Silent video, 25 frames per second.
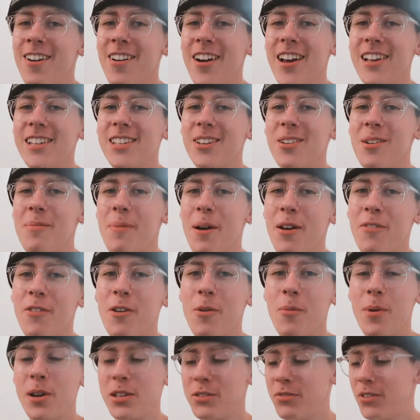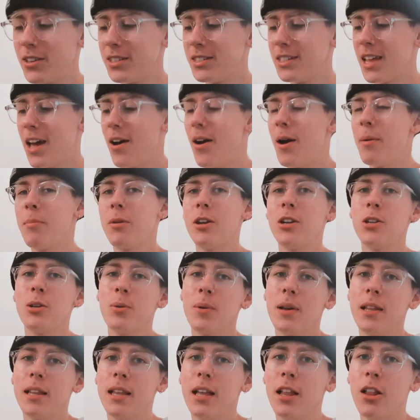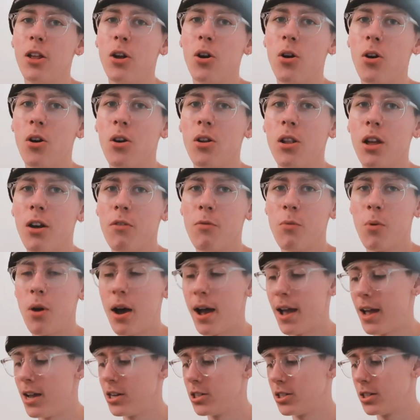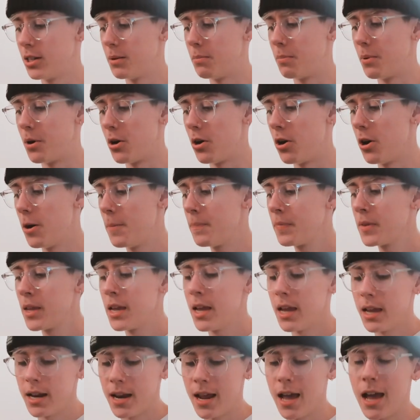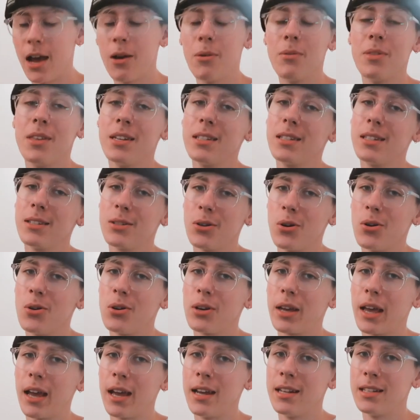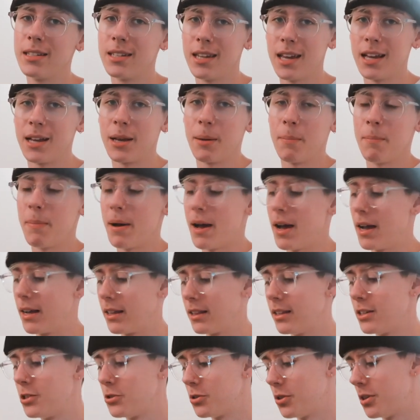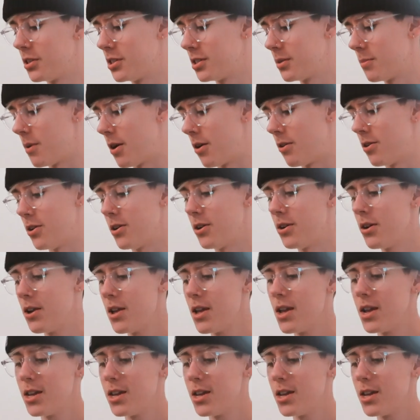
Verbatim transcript: Alright, so we're back from Westfield now. I'm going to do a little haul of what I actually bought. Now, this is all getting taken back literally tomorrow.